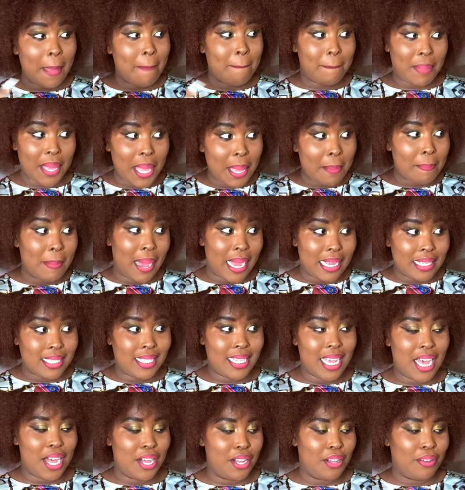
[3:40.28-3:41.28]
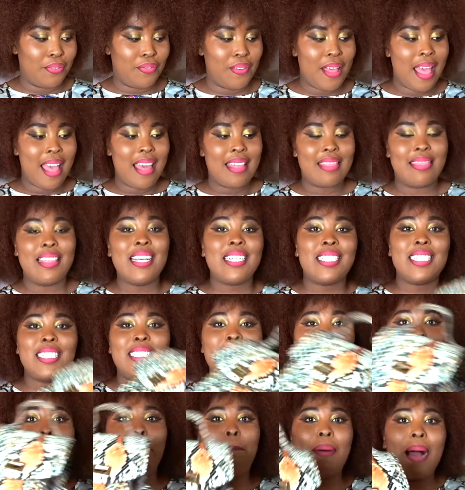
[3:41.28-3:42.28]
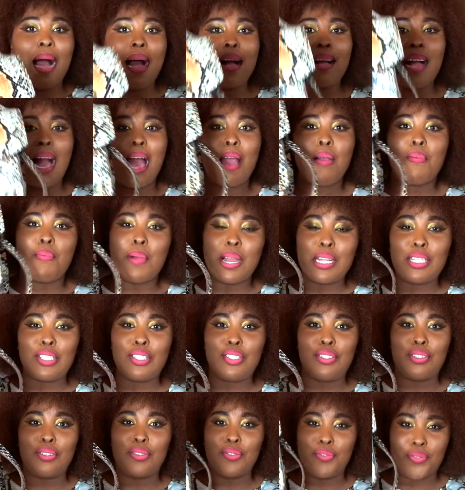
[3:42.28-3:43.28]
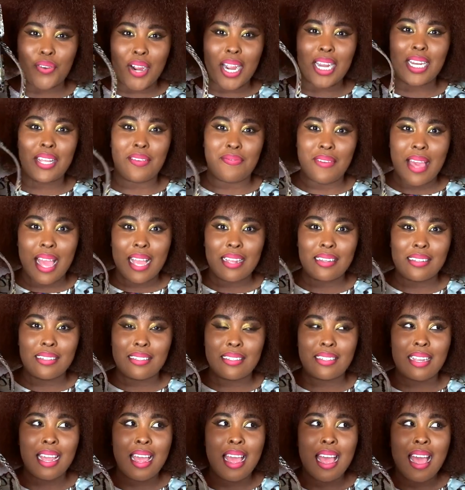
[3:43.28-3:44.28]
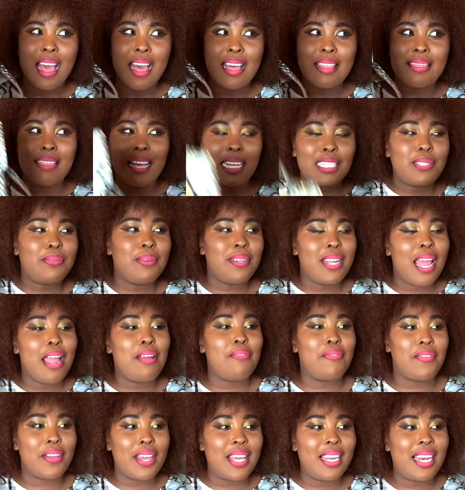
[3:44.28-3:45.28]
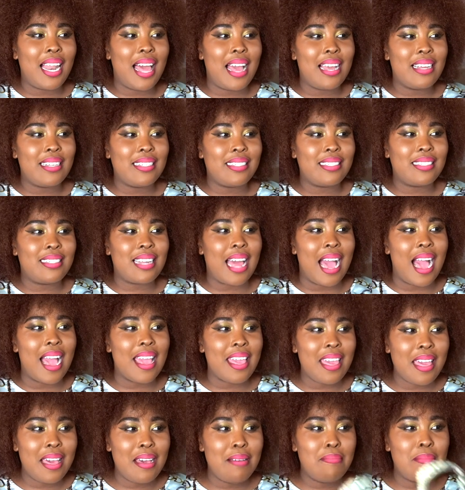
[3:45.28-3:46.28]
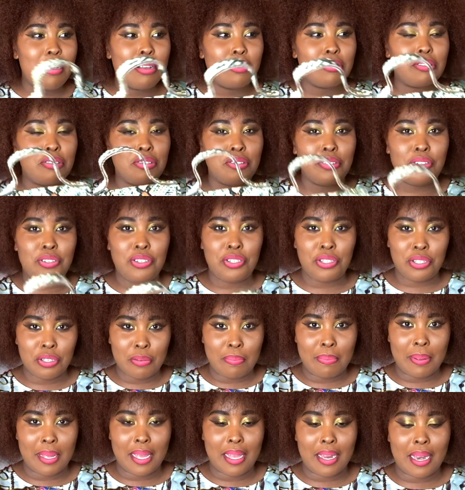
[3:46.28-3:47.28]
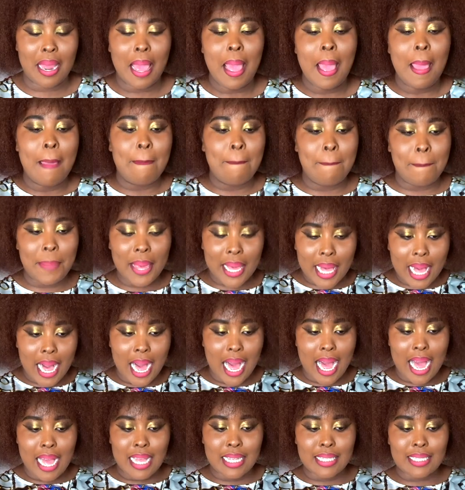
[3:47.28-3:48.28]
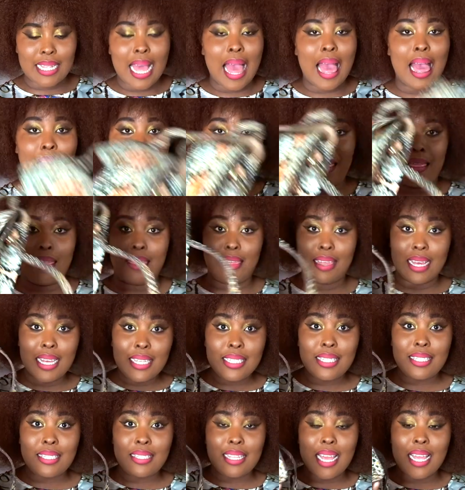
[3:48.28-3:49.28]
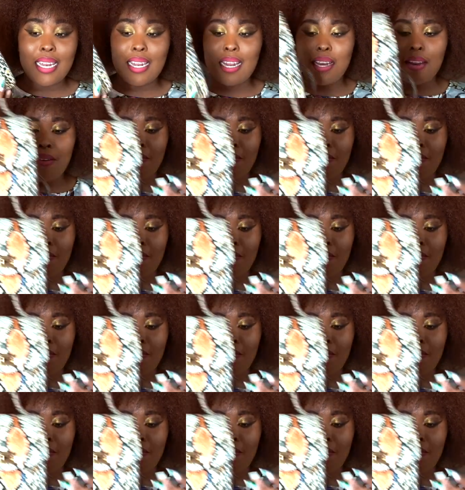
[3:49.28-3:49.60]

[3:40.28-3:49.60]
being myself, this is the bag I went to for an event. That's when I realized I am stupid because this, in an